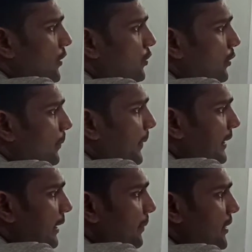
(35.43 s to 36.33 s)
So
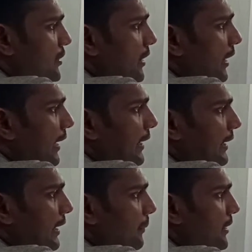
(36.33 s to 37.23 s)
P-type region and
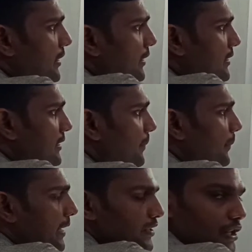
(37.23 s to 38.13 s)
N-type region, this is the
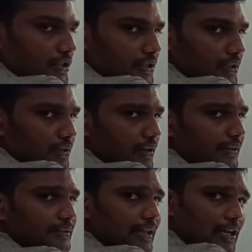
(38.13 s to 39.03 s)
PN junction,
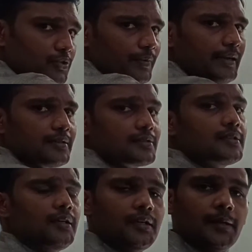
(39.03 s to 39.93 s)
right? That's why it is
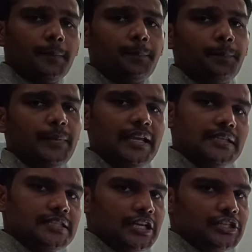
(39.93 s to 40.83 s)
the
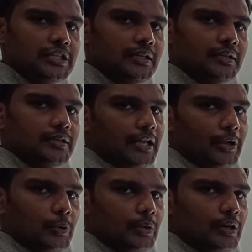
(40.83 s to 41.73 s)
PN junction
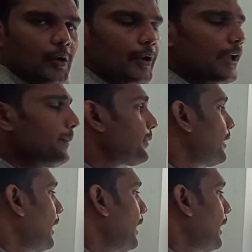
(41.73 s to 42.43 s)
diode, okay?